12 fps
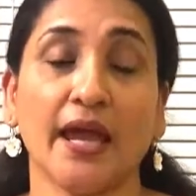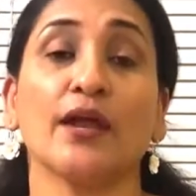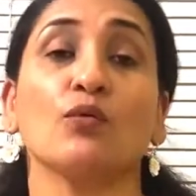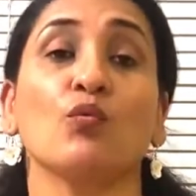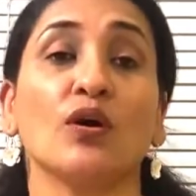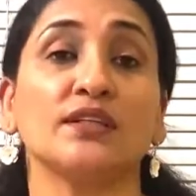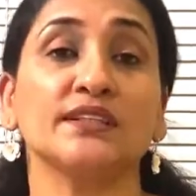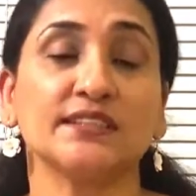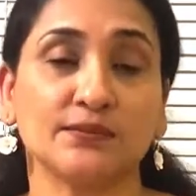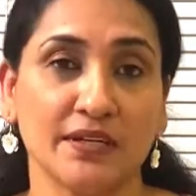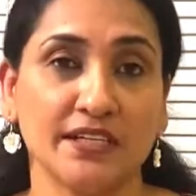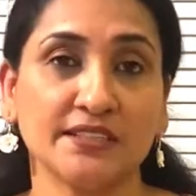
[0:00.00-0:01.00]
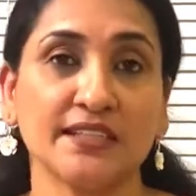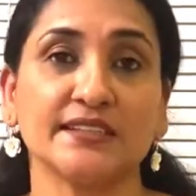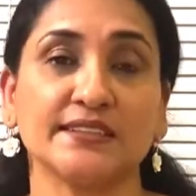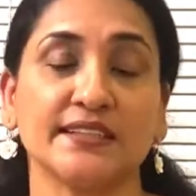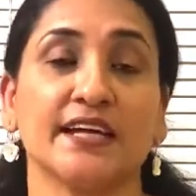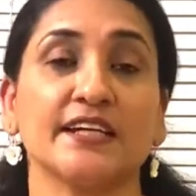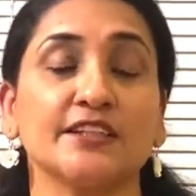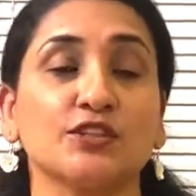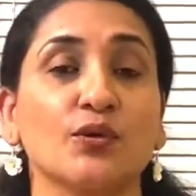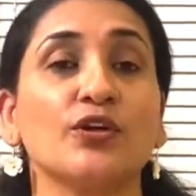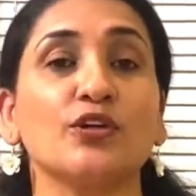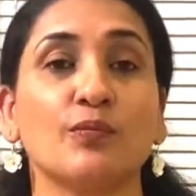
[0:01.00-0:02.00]
and what this means is that
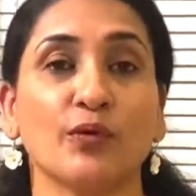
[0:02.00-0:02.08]
it's going to